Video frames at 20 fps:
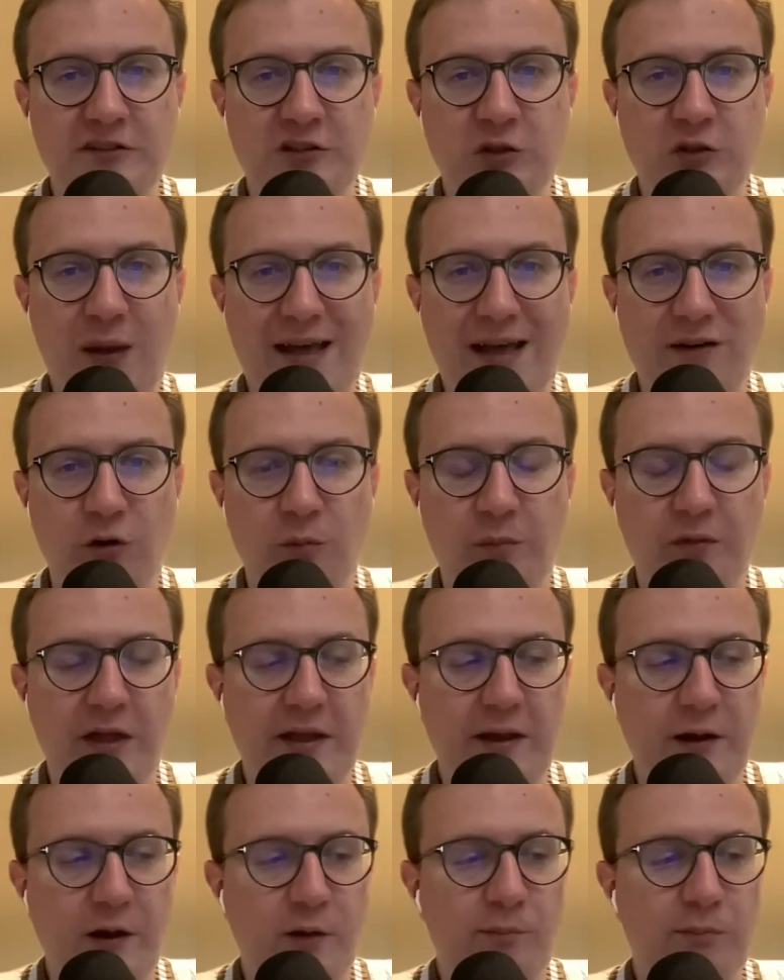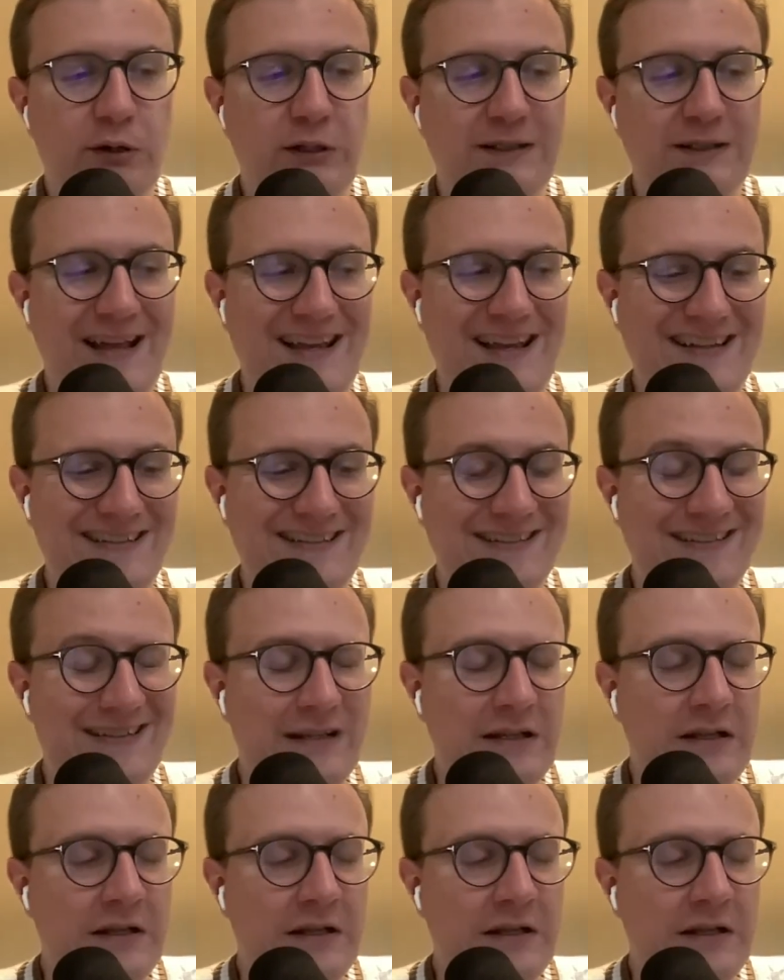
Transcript: is to help. They are polite.